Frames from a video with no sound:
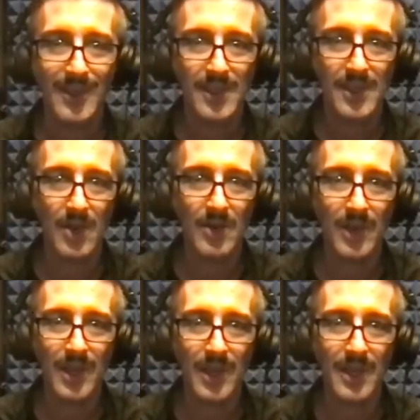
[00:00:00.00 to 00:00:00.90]
You know,
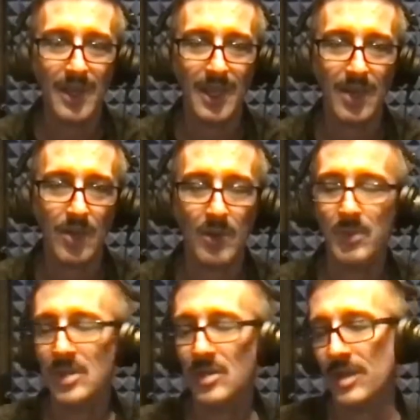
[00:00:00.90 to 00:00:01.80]
and or
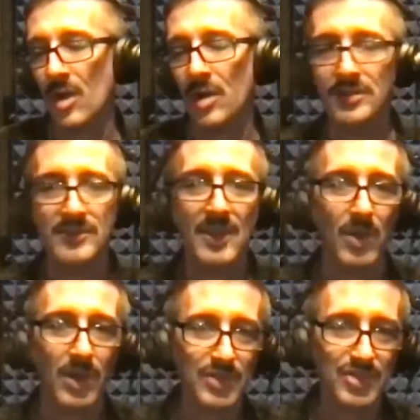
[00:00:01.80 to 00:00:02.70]
when you're in all-state
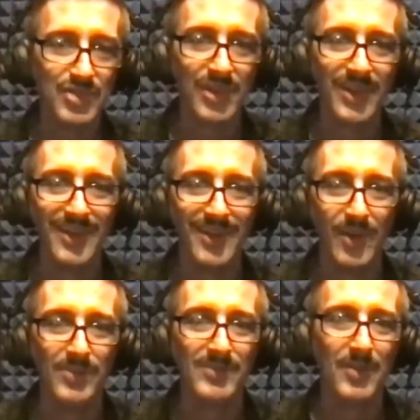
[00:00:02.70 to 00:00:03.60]
orchestra and
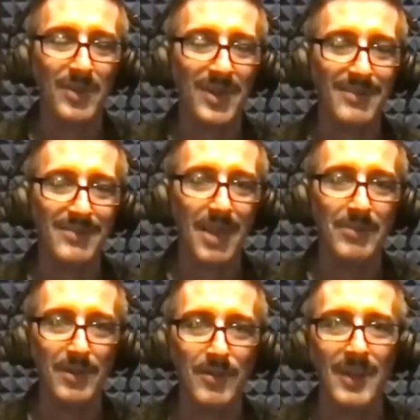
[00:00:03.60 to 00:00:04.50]
all-state wind
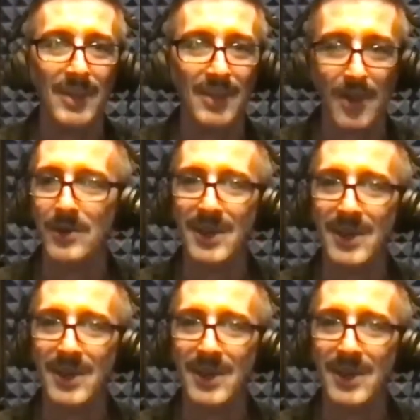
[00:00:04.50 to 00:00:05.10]
ensemble, you're thinking, oh